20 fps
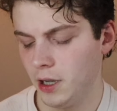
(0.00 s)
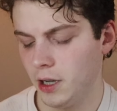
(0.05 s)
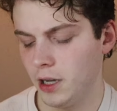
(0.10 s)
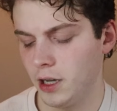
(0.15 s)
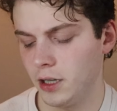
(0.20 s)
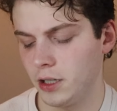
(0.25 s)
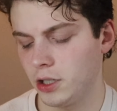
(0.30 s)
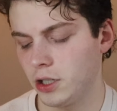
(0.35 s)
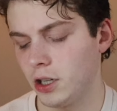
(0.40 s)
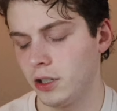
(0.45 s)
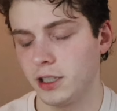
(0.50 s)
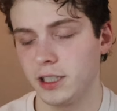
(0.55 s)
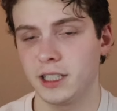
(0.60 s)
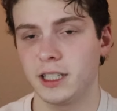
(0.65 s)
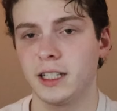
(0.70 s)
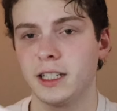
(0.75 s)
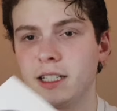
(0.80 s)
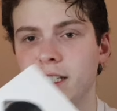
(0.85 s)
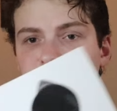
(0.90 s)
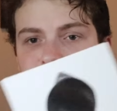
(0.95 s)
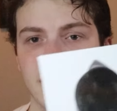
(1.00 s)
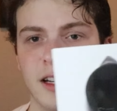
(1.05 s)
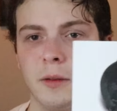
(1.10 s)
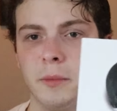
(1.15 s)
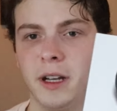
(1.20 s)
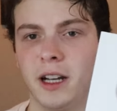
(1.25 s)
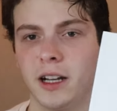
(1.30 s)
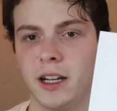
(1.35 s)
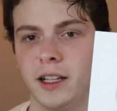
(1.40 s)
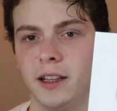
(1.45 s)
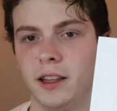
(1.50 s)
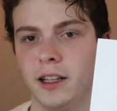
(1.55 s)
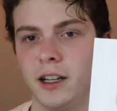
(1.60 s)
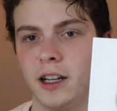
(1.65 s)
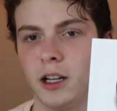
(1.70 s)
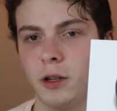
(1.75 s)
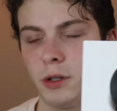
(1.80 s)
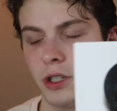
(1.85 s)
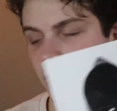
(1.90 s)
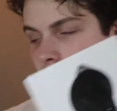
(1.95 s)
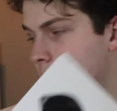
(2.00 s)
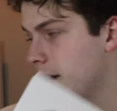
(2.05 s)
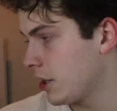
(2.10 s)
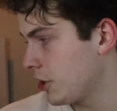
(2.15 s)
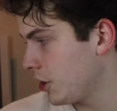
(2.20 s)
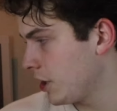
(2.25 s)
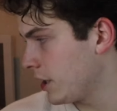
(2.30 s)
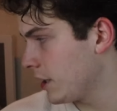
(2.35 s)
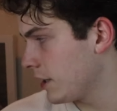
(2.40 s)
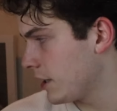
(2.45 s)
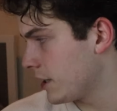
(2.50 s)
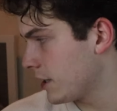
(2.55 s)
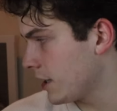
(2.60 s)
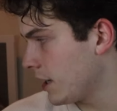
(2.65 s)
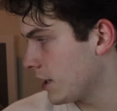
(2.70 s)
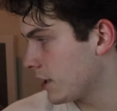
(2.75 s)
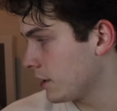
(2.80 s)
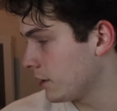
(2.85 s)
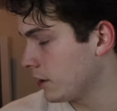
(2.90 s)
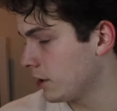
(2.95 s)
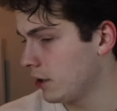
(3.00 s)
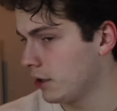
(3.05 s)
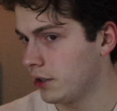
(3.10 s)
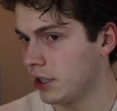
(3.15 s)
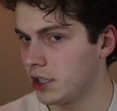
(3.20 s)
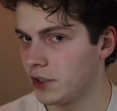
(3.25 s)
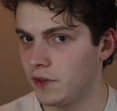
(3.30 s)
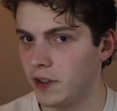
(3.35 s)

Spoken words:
It's called Citizen, an American Lyric, which I'm actually going to discuss a little in this